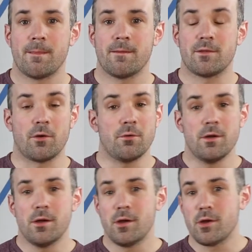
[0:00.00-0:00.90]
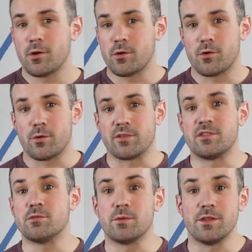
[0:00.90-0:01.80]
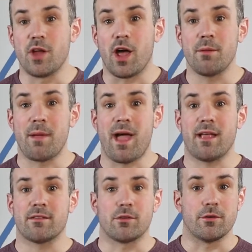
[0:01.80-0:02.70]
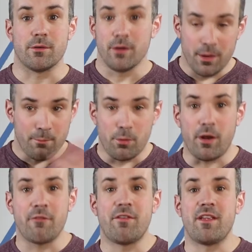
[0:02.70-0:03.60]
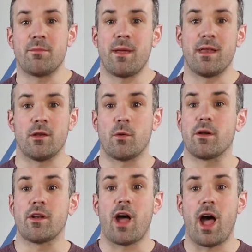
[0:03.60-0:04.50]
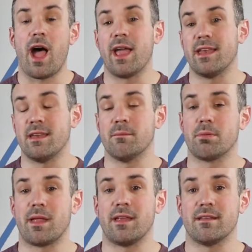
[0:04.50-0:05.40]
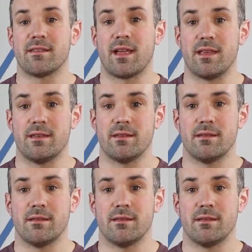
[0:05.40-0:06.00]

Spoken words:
So, Christians would don a mask or put on face paint in order to hide in plain sight.